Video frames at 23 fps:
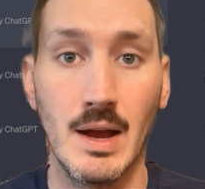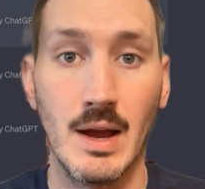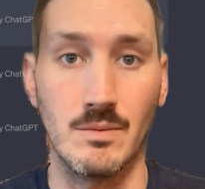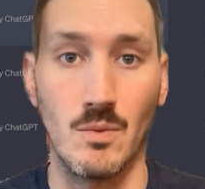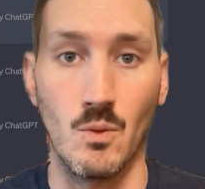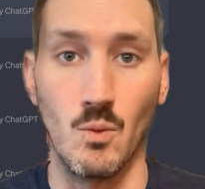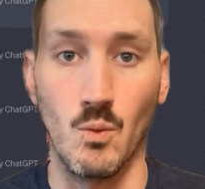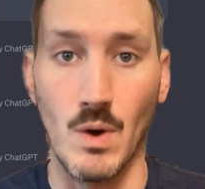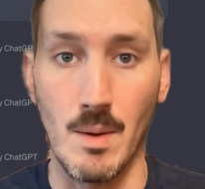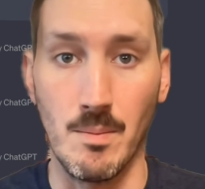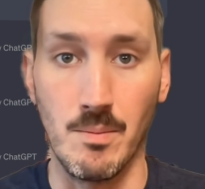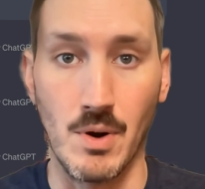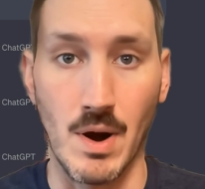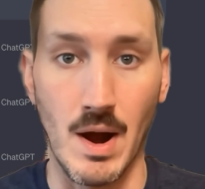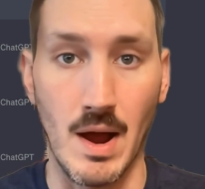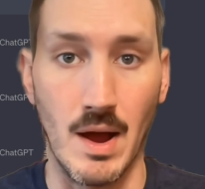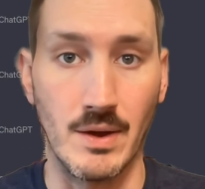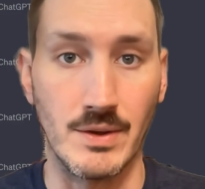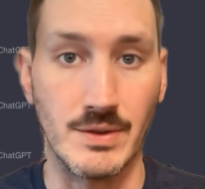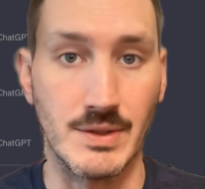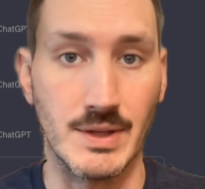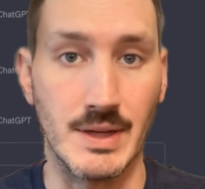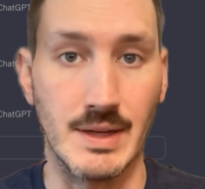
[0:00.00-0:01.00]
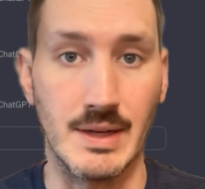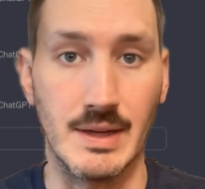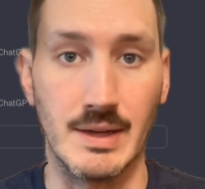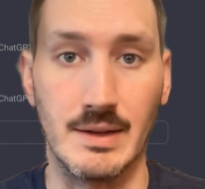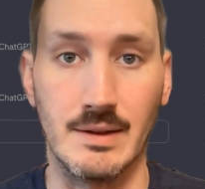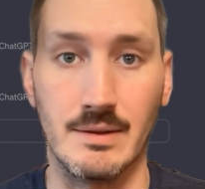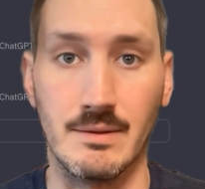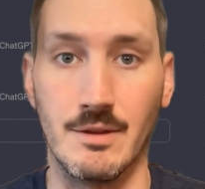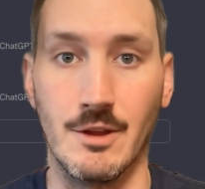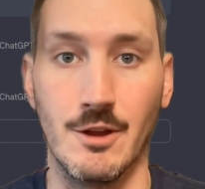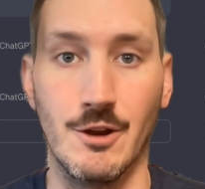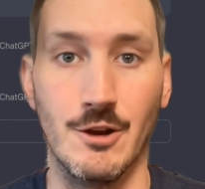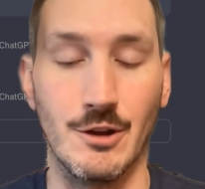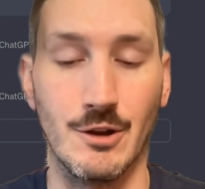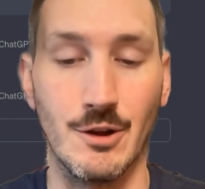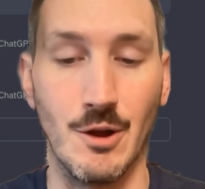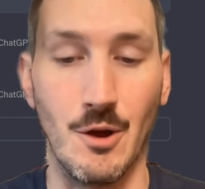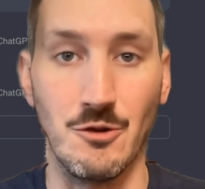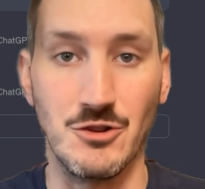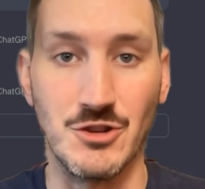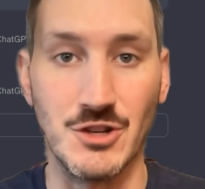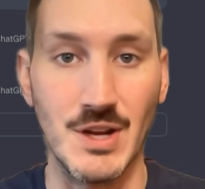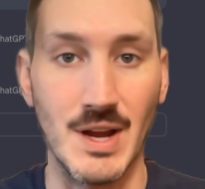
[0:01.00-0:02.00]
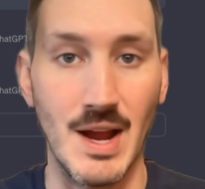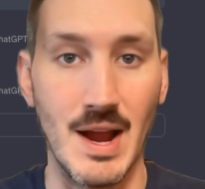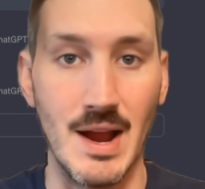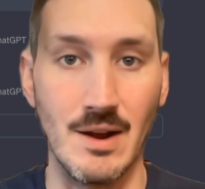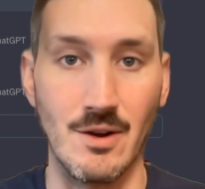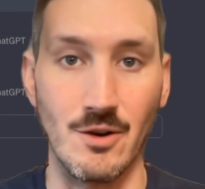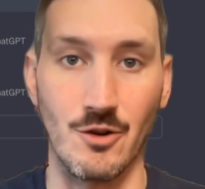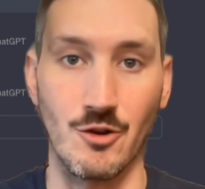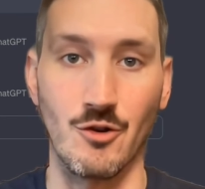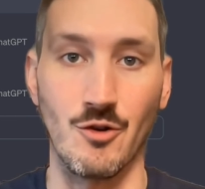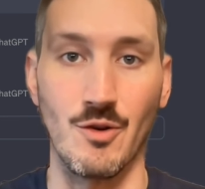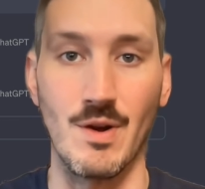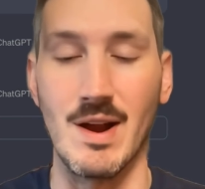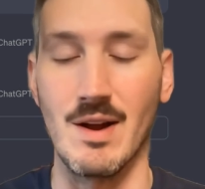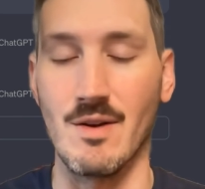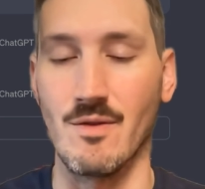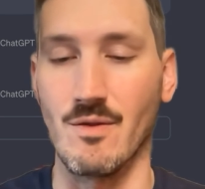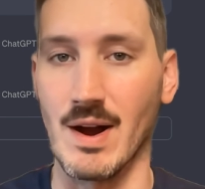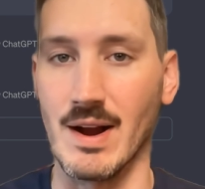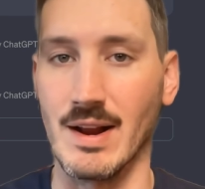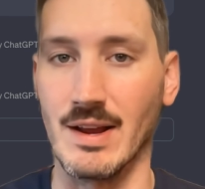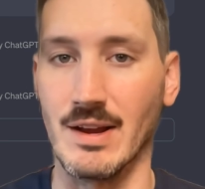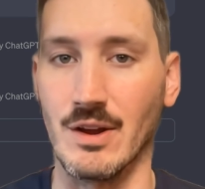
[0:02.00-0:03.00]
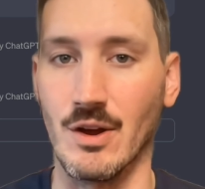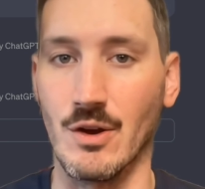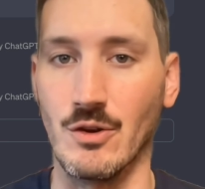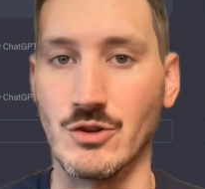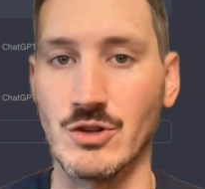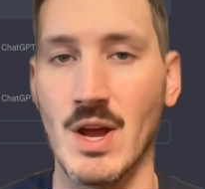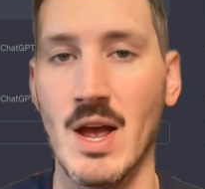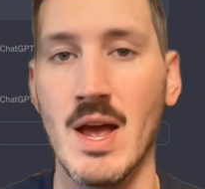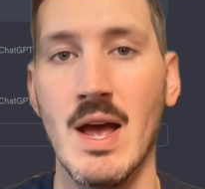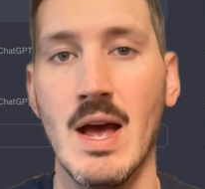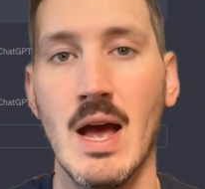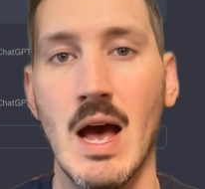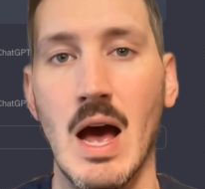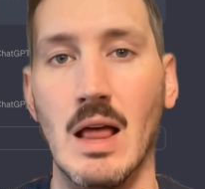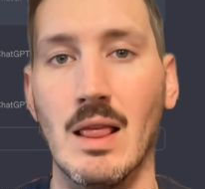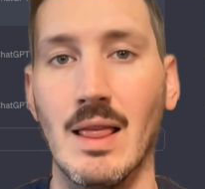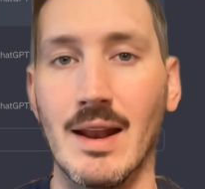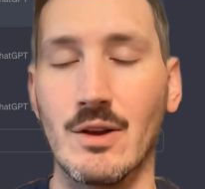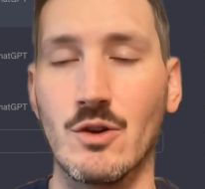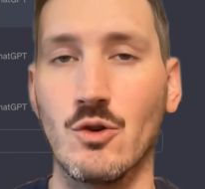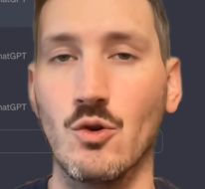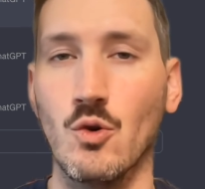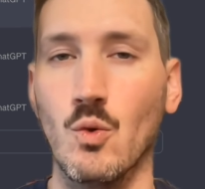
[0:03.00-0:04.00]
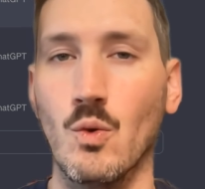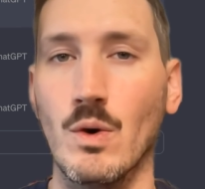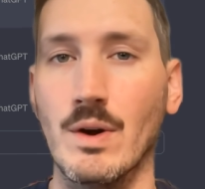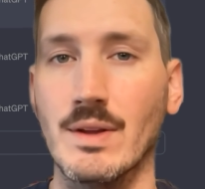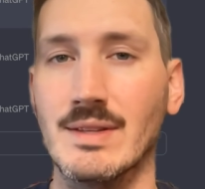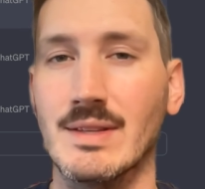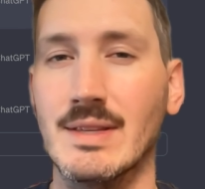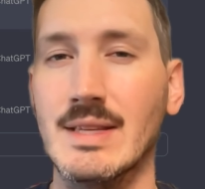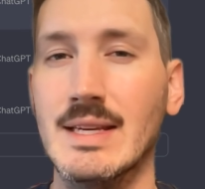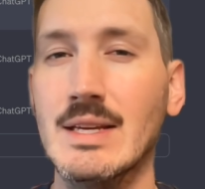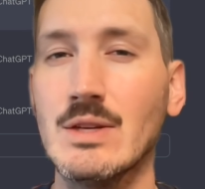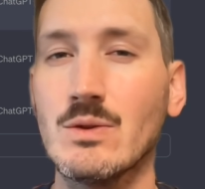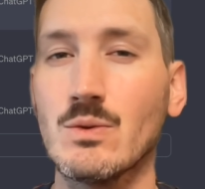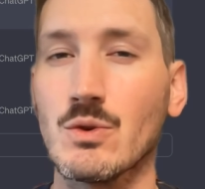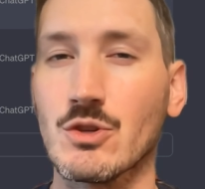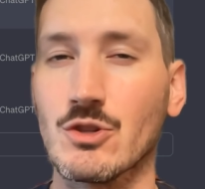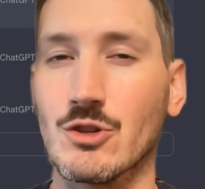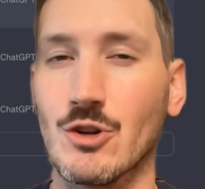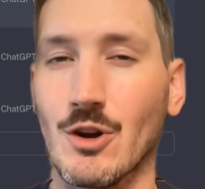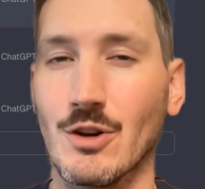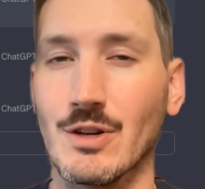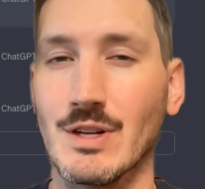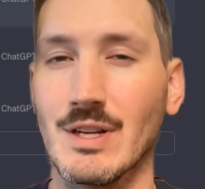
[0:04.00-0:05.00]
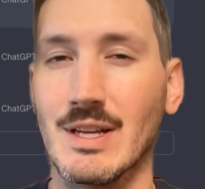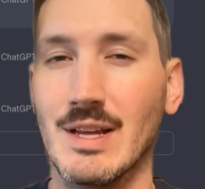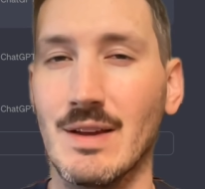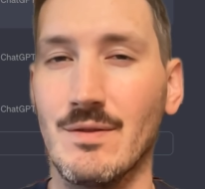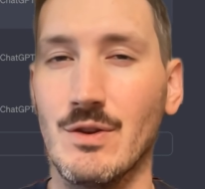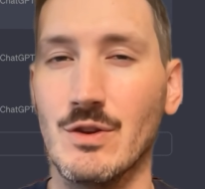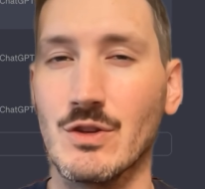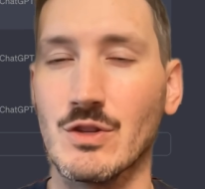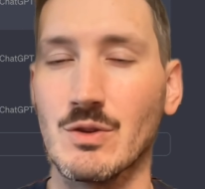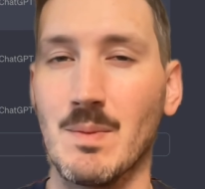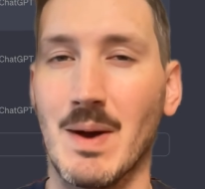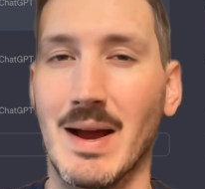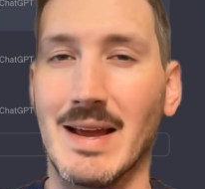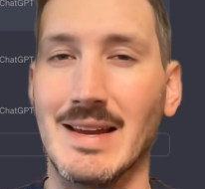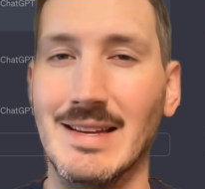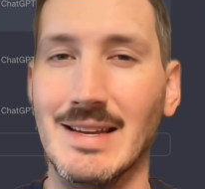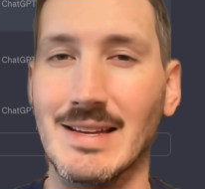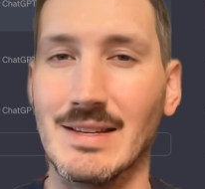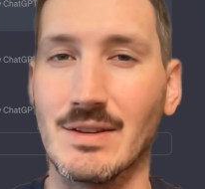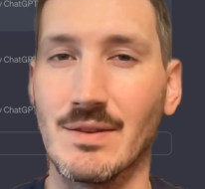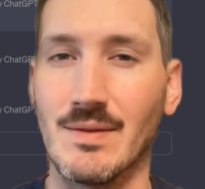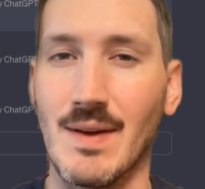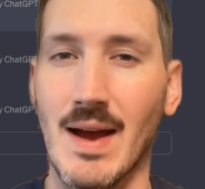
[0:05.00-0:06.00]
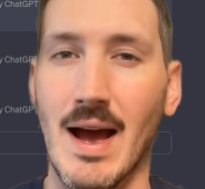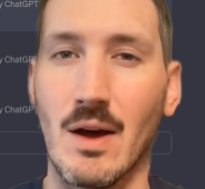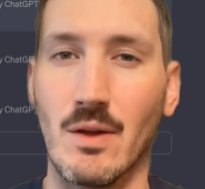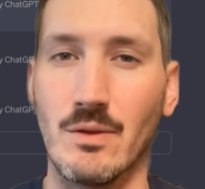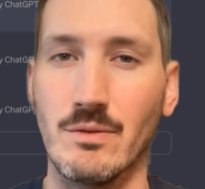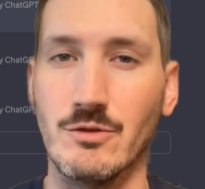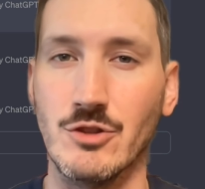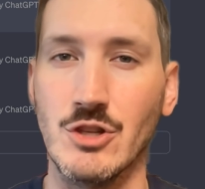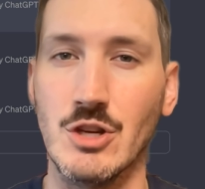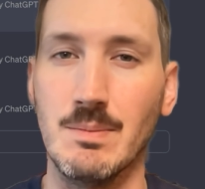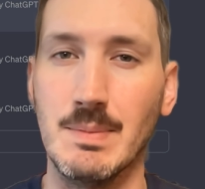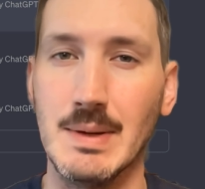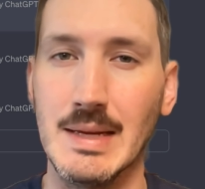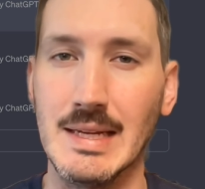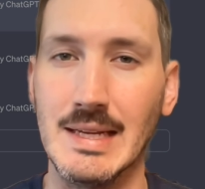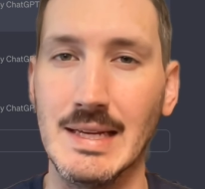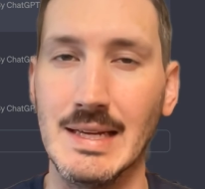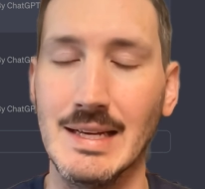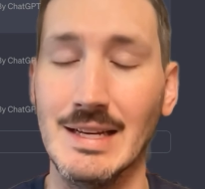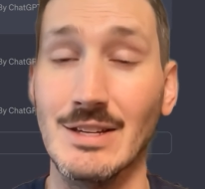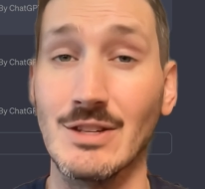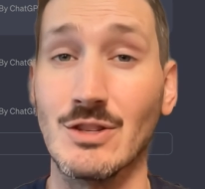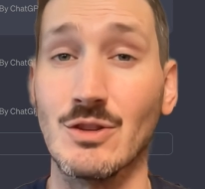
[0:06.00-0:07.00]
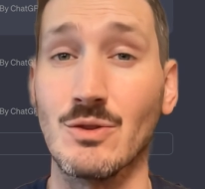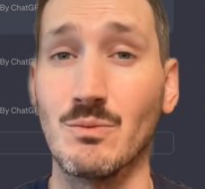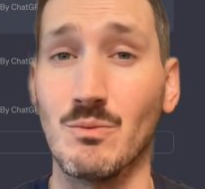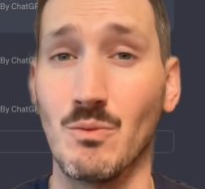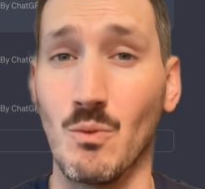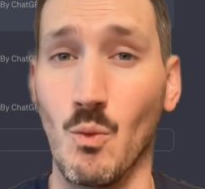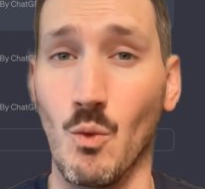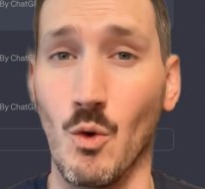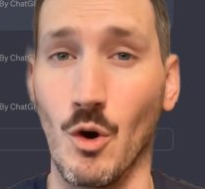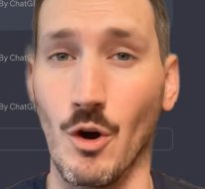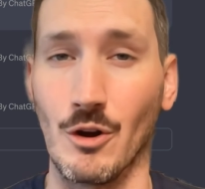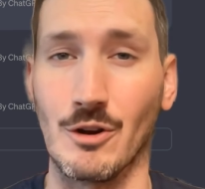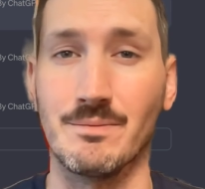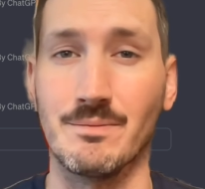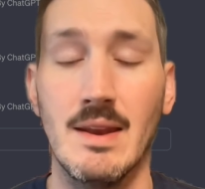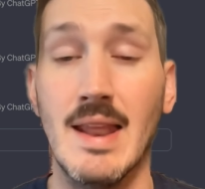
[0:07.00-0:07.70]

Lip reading: Web browsing, the negotiator, creative writing coach, a lot of cool ones. These will start to give you some ideas of how GPTs work.